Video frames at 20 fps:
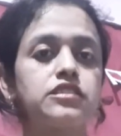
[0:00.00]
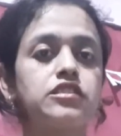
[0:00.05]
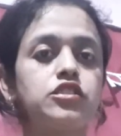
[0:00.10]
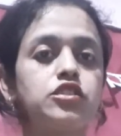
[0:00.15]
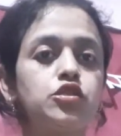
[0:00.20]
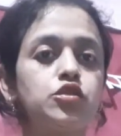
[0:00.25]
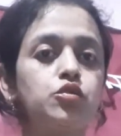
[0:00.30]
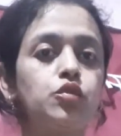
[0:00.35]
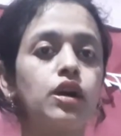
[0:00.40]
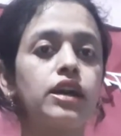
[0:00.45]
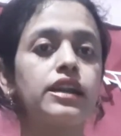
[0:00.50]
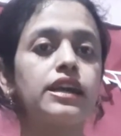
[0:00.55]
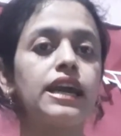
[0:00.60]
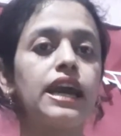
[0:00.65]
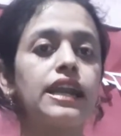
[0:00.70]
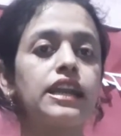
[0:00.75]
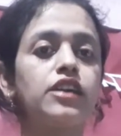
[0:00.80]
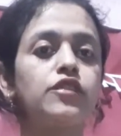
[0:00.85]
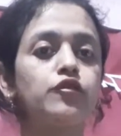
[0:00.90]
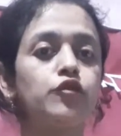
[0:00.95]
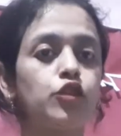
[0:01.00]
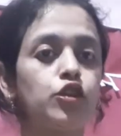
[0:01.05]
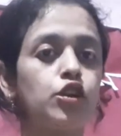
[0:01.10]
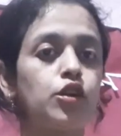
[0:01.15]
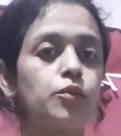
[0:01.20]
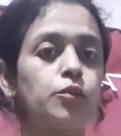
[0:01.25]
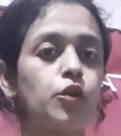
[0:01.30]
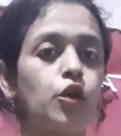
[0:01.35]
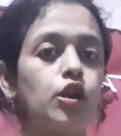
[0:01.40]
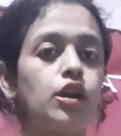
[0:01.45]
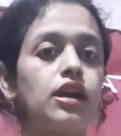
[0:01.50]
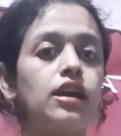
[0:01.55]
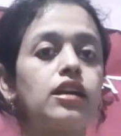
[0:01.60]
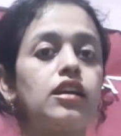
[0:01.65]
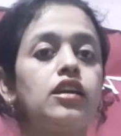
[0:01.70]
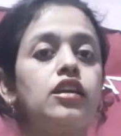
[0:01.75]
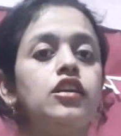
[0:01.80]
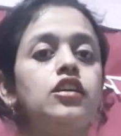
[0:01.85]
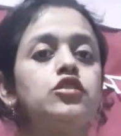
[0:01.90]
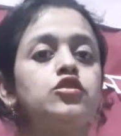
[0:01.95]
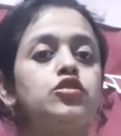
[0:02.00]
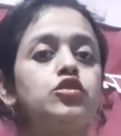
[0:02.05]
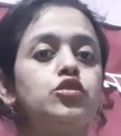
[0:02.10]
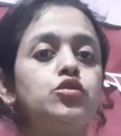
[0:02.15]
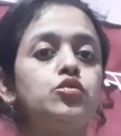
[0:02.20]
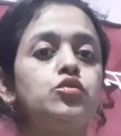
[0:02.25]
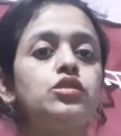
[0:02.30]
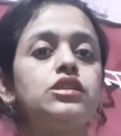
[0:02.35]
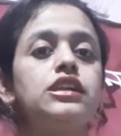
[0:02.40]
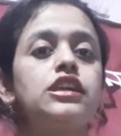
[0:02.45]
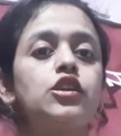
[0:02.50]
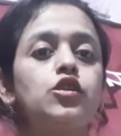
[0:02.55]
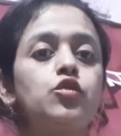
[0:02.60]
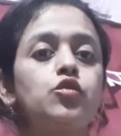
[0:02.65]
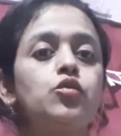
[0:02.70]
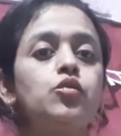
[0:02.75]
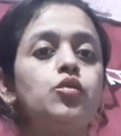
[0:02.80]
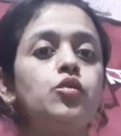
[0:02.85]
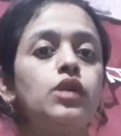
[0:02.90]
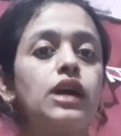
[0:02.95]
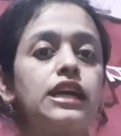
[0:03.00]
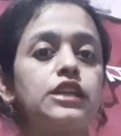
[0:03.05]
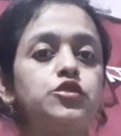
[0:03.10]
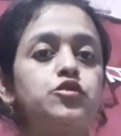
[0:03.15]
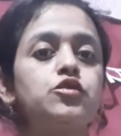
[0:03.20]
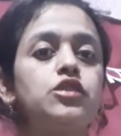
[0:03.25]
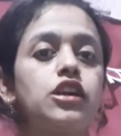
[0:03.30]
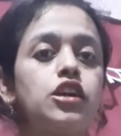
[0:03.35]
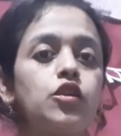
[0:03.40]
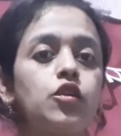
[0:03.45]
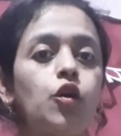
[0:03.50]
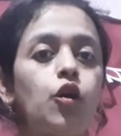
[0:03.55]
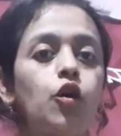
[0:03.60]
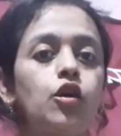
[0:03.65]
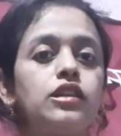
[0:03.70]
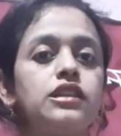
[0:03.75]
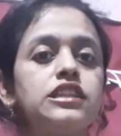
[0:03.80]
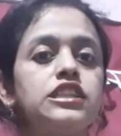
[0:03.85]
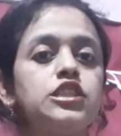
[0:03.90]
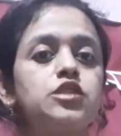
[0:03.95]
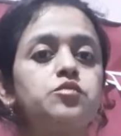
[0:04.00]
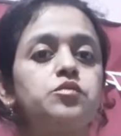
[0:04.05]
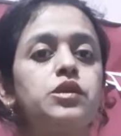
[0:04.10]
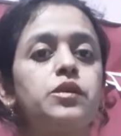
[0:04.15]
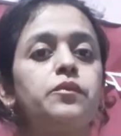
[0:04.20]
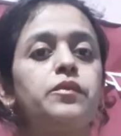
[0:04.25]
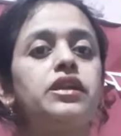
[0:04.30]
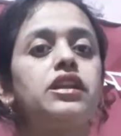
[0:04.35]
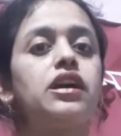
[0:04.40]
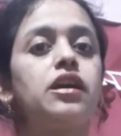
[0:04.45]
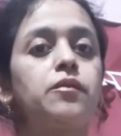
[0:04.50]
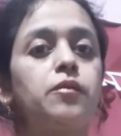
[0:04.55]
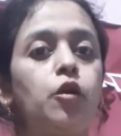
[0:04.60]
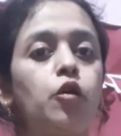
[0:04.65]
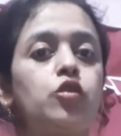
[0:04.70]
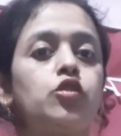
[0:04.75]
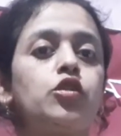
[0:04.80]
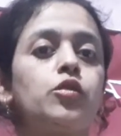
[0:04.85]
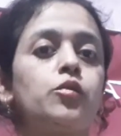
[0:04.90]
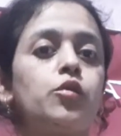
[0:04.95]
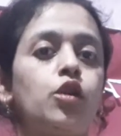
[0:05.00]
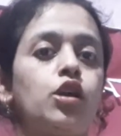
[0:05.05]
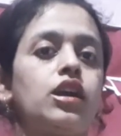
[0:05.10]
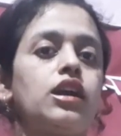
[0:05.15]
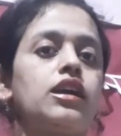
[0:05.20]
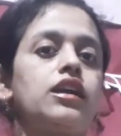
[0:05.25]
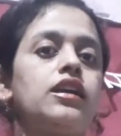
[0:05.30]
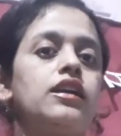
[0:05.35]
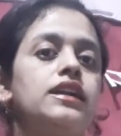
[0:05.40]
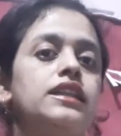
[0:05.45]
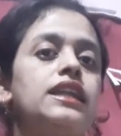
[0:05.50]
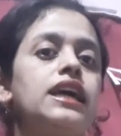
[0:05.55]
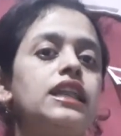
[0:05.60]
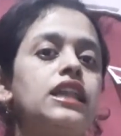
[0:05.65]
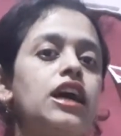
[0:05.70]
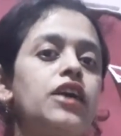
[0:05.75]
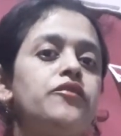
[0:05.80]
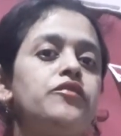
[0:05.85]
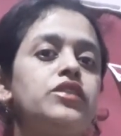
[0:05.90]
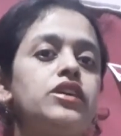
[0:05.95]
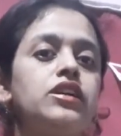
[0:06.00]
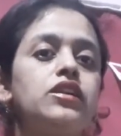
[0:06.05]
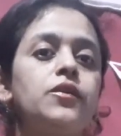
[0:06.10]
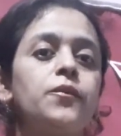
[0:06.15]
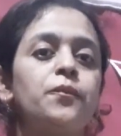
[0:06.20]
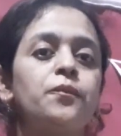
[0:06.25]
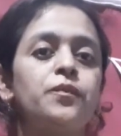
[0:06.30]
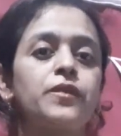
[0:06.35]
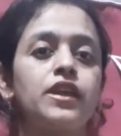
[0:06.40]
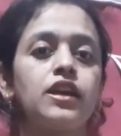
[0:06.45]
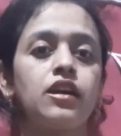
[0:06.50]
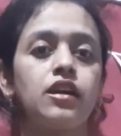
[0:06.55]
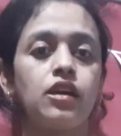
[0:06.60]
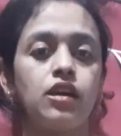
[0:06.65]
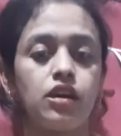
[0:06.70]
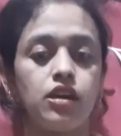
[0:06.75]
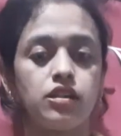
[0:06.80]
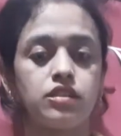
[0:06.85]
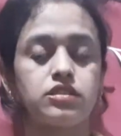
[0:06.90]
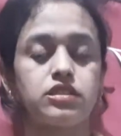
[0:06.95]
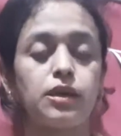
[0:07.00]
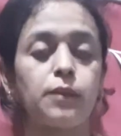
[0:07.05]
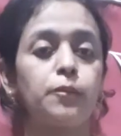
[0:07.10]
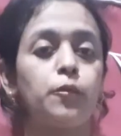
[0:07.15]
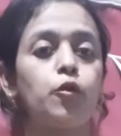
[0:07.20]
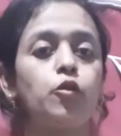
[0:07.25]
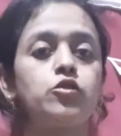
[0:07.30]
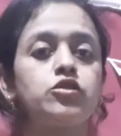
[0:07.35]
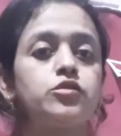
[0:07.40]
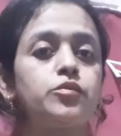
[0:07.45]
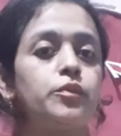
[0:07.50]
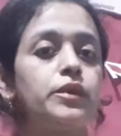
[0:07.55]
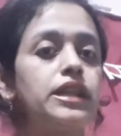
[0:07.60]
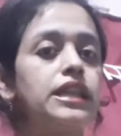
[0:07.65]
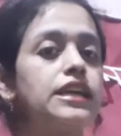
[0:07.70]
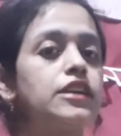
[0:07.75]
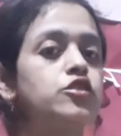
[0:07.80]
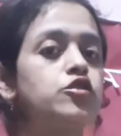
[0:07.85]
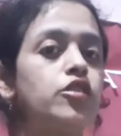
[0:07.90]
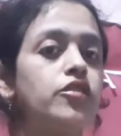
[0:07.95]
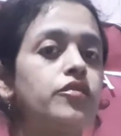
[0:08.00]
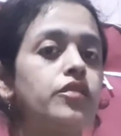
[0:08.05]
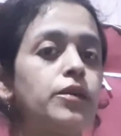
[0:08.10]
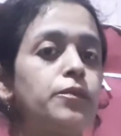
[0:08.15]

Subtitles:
you are getting for your product, so you need to educate all these people about your product. Then after, suppose millions of